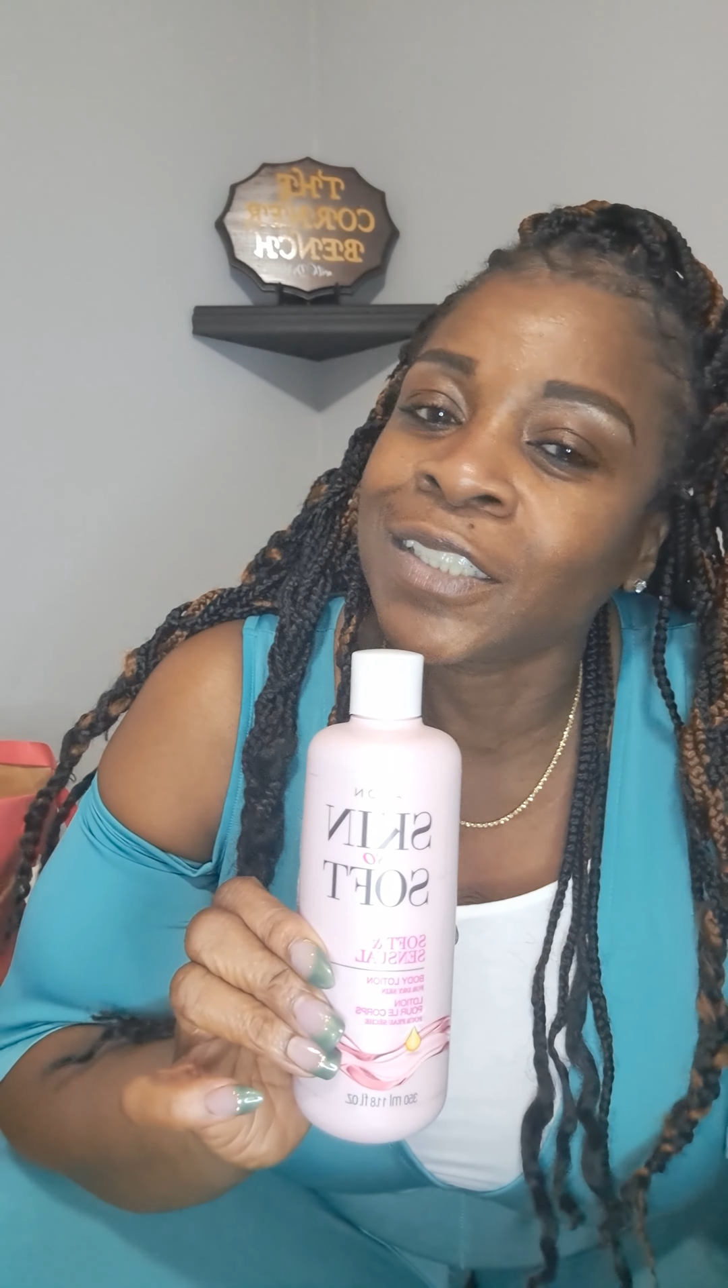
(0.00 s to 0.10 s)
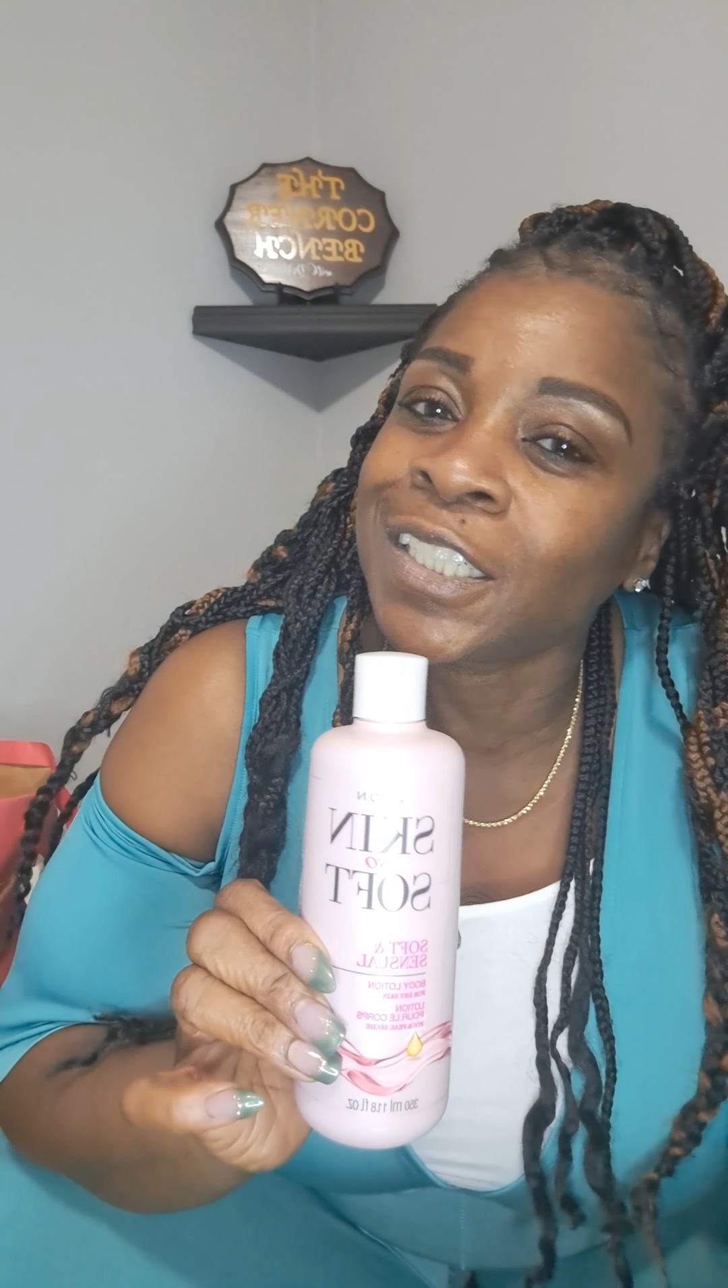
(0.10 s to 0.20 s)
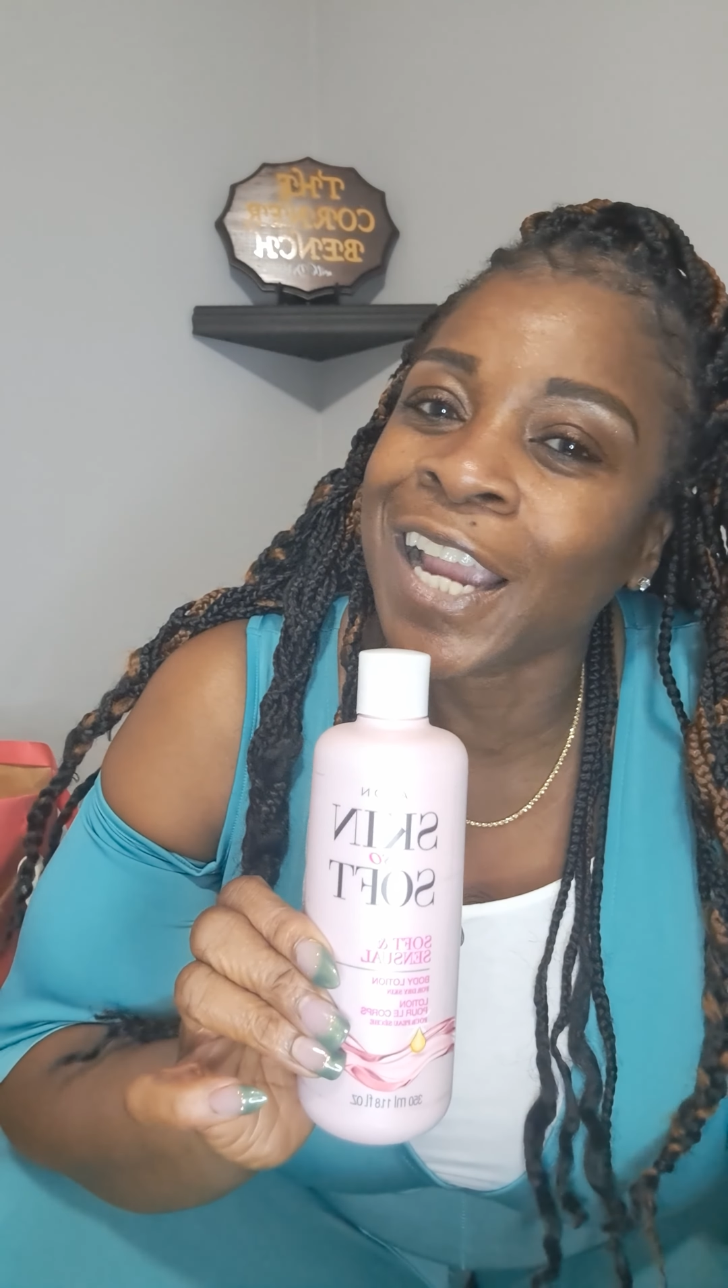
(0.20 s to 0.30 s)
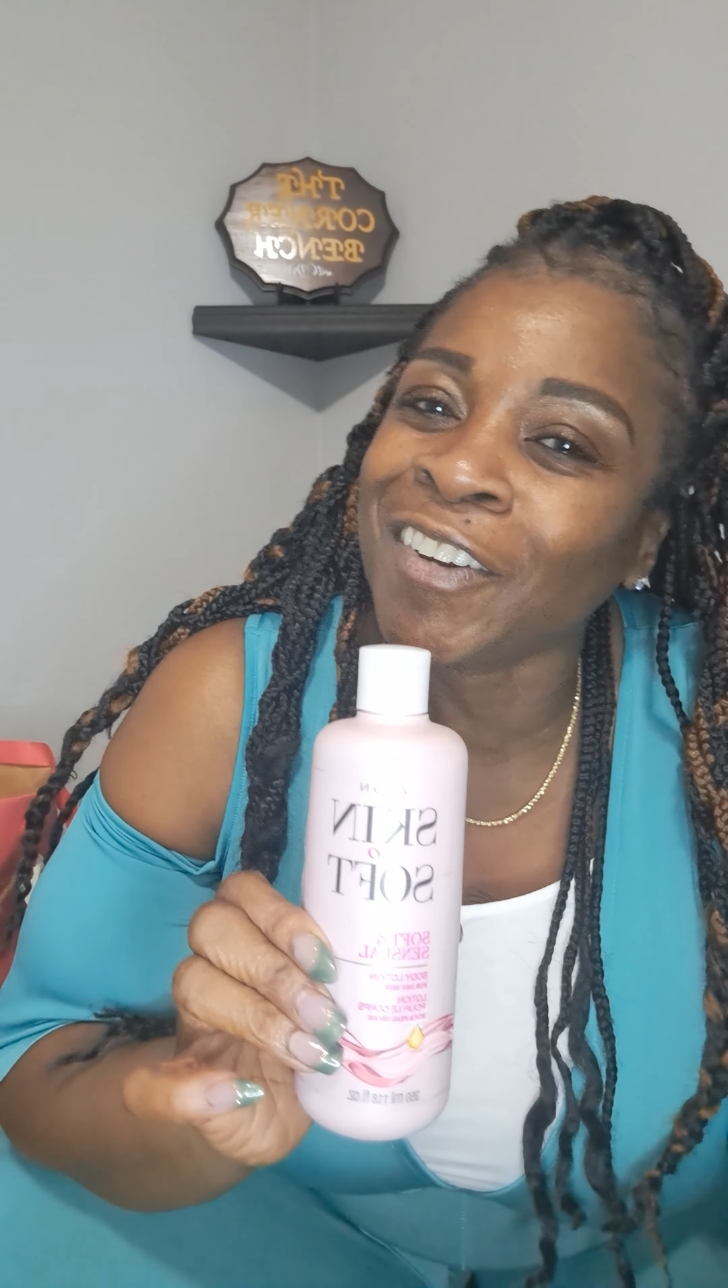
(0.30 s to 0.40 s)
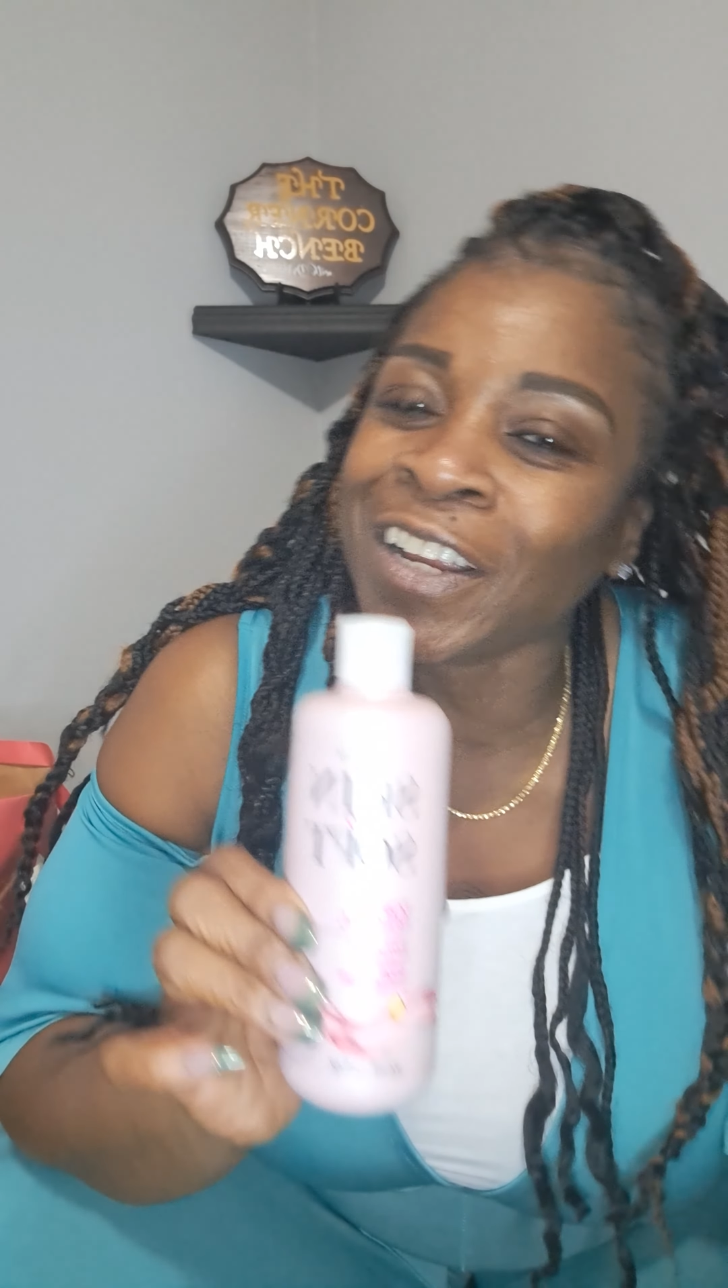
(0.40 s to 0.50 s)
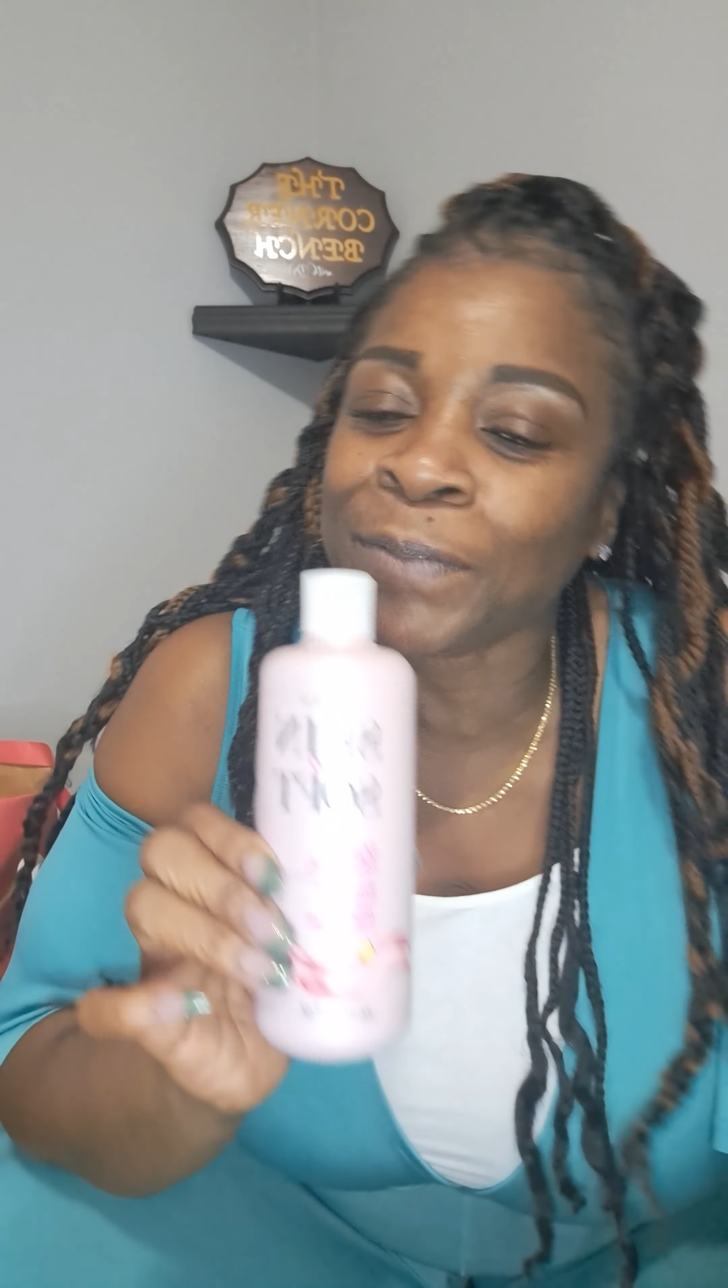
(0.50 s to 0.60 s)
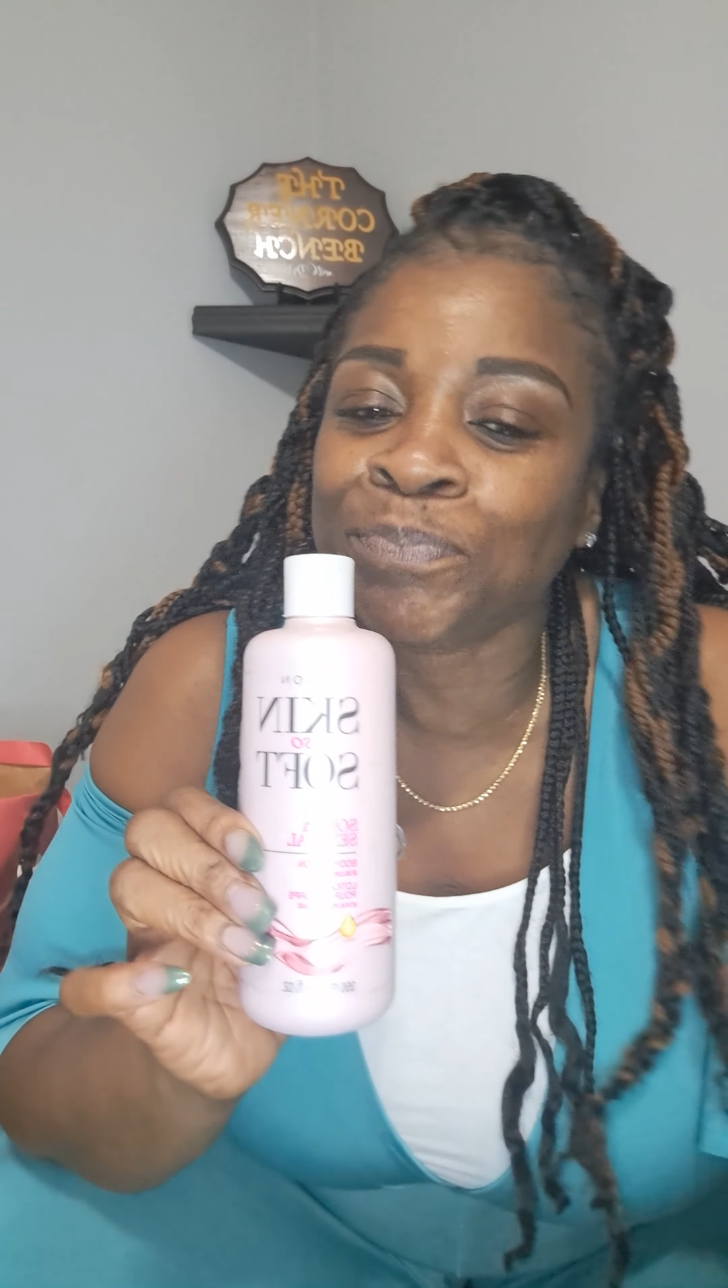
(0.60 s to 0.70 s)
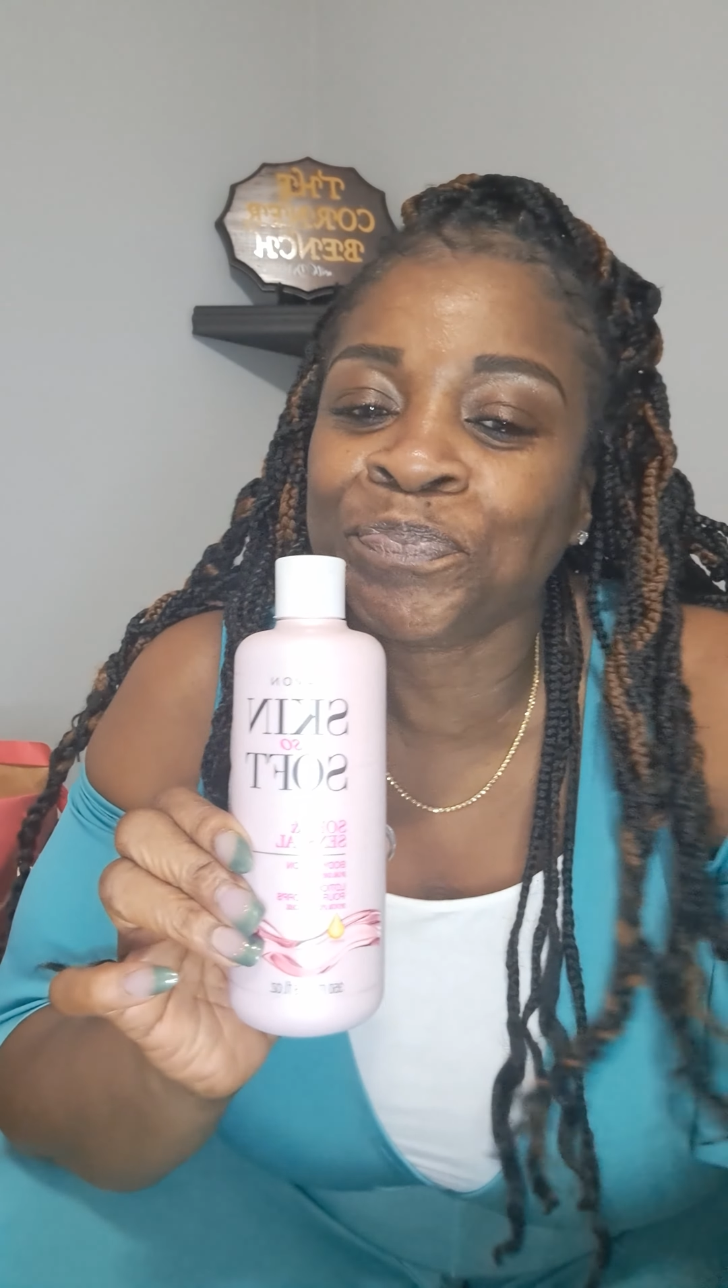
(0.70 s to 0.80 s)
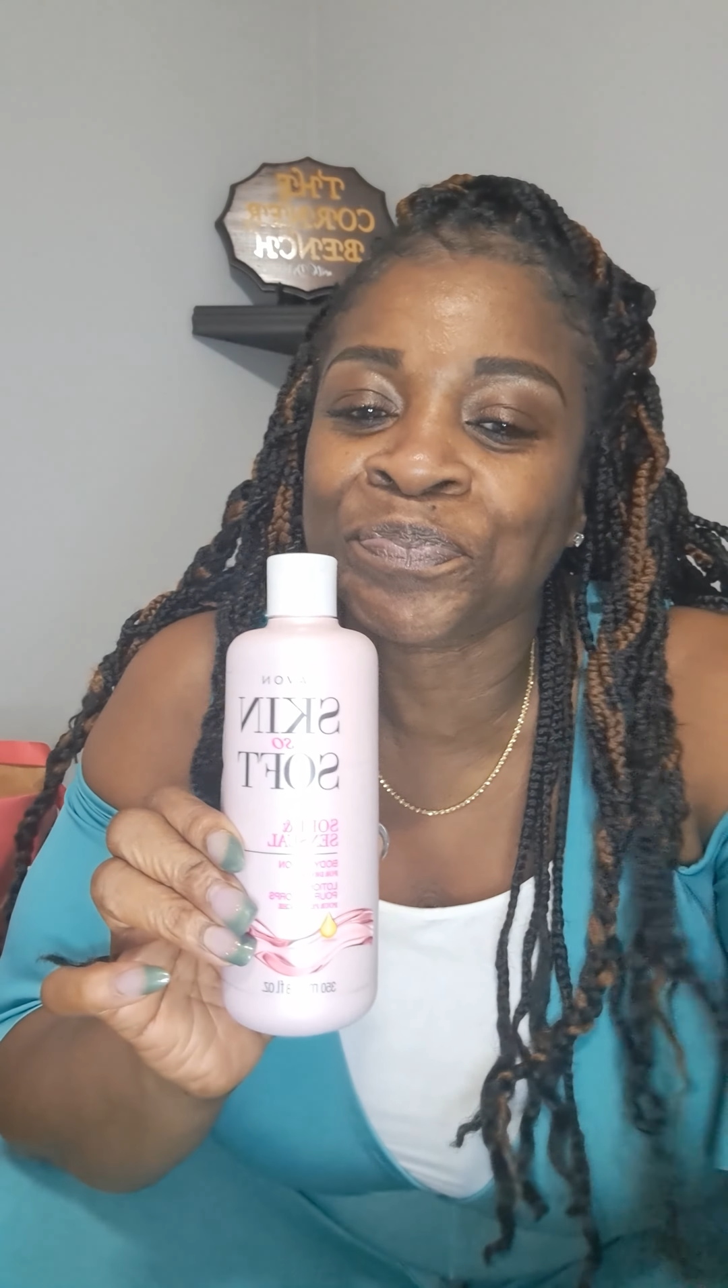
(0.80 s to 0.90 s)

to share it.